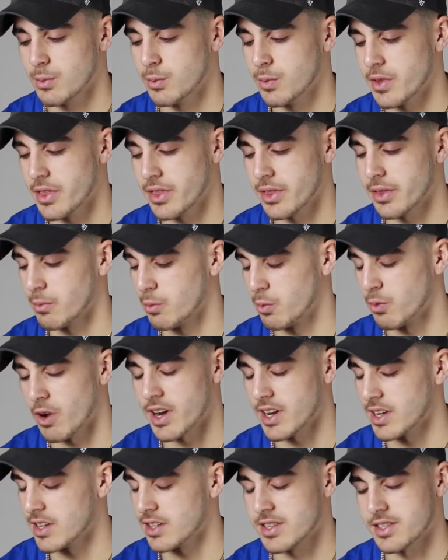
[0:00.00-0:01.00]
with
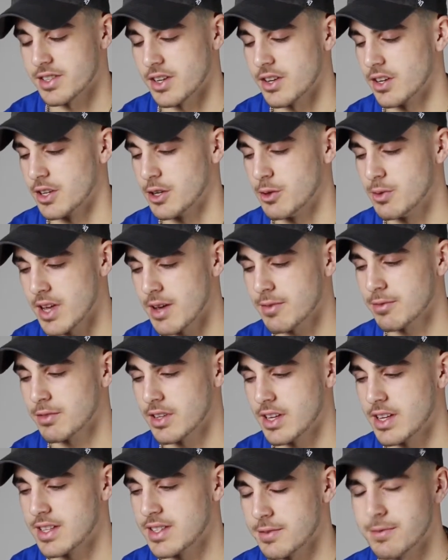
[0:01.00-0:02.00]
writing a song, you
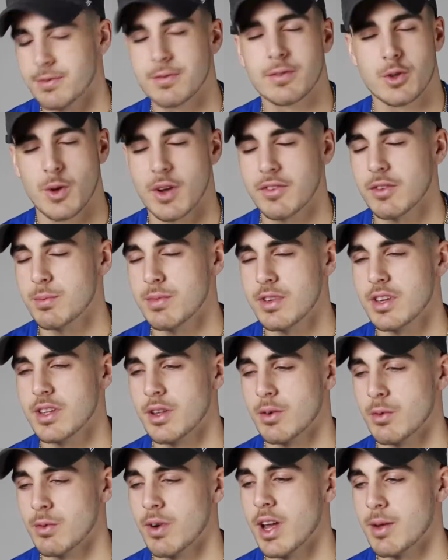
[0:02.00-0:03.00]
definitely it's a you have to be in
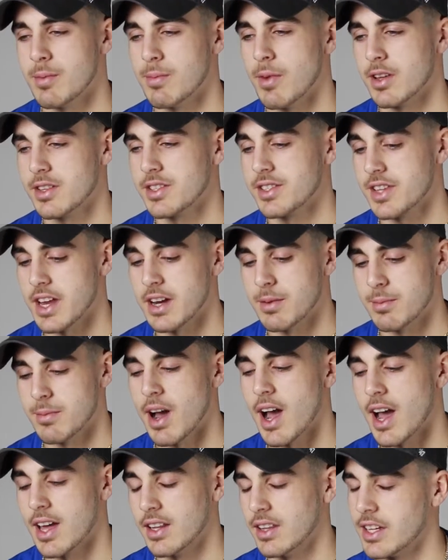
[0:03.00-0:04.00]
the right state of
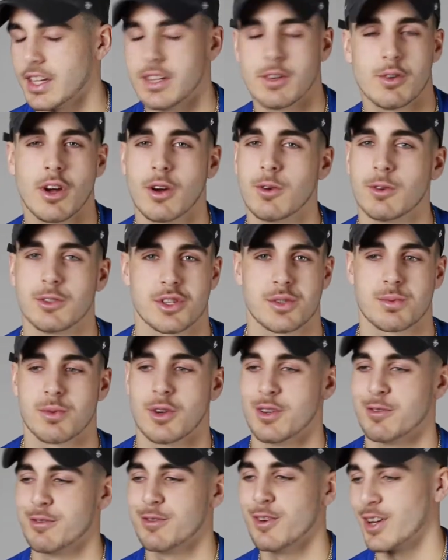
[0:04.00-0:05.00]
mind. Like you don't just want
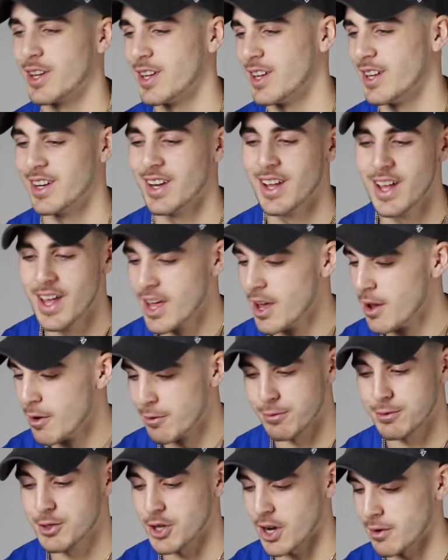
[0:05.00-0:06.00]
to fucking
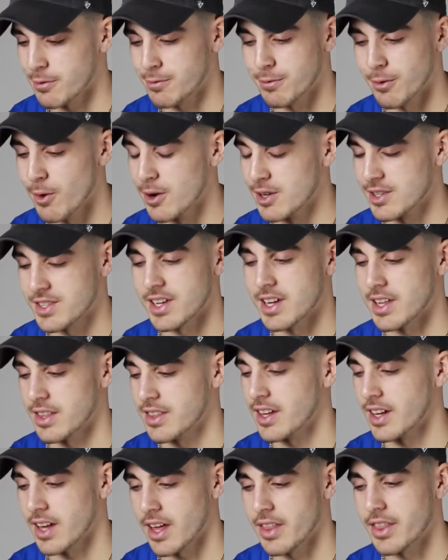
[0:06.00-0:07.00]
try to force
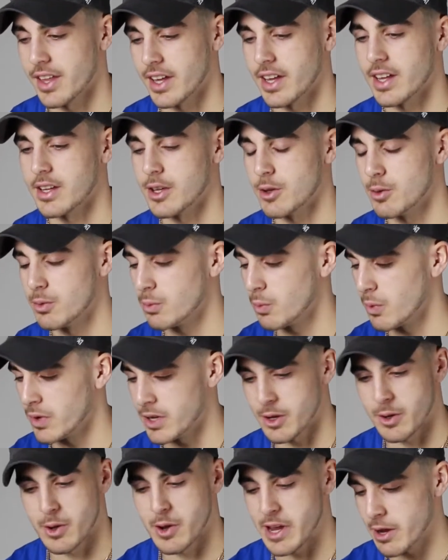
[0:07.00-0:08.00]
anything. I think you when
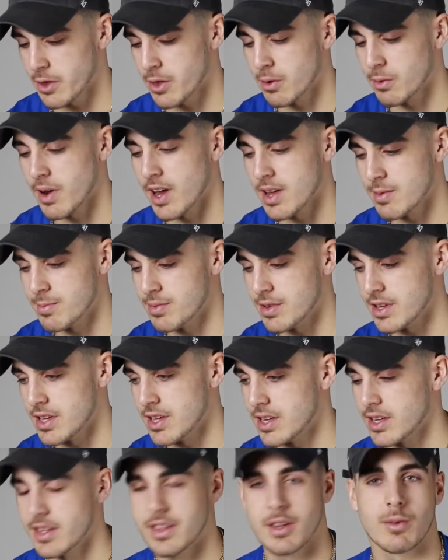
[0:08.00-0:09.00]
you hear the right
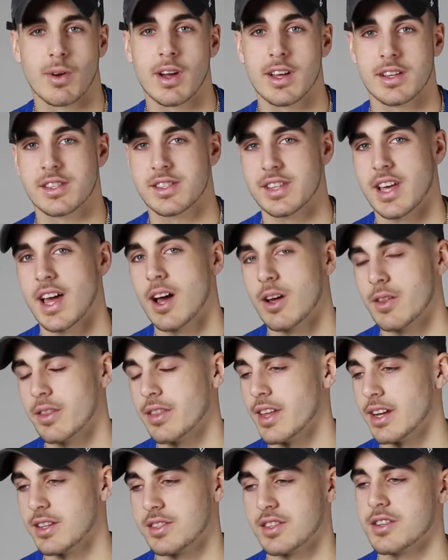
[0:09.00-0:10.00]
beat and the right sound,
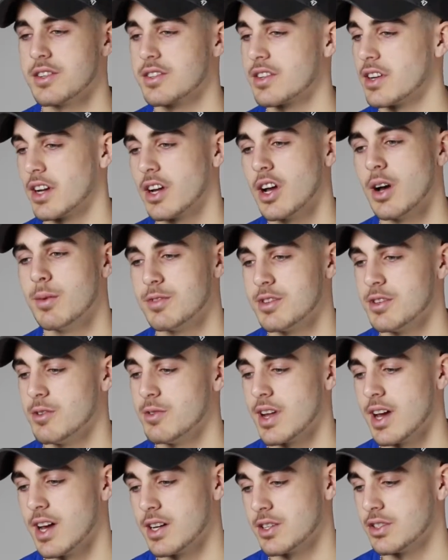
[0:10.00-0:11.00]
things are just gonna come to you
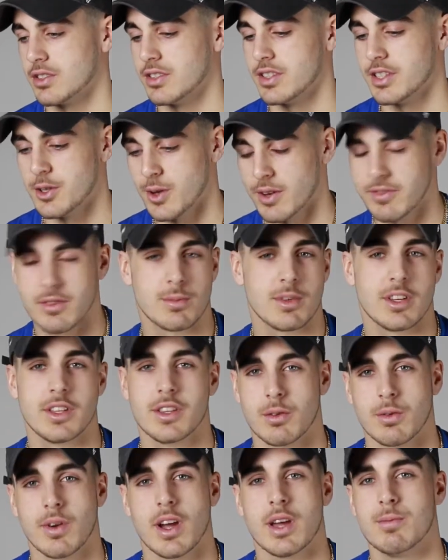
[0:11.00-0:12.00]
naturally, and you have to be in
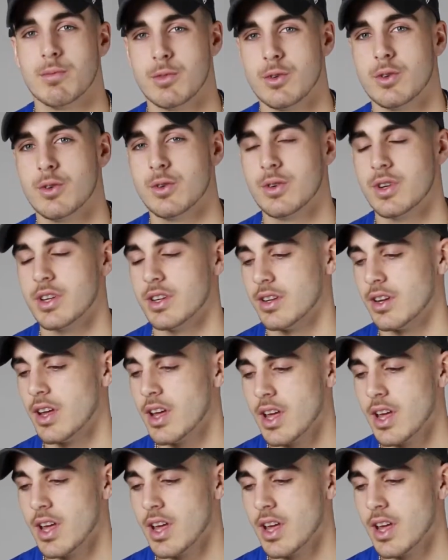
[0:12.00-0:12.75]
the right mood, and